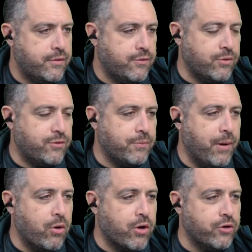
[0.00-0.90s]
So it's a
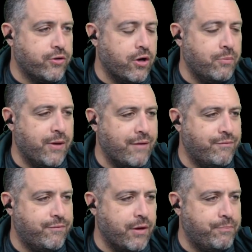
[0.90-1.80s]
poker term that
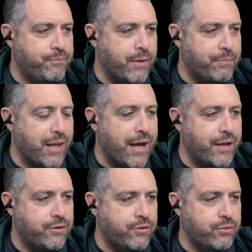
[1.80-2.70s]
I've
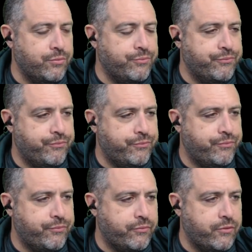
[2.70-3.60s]
applied to
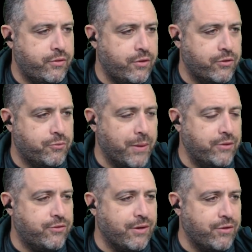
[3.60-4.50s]
explain
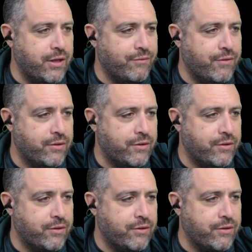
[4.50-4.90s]
stuff in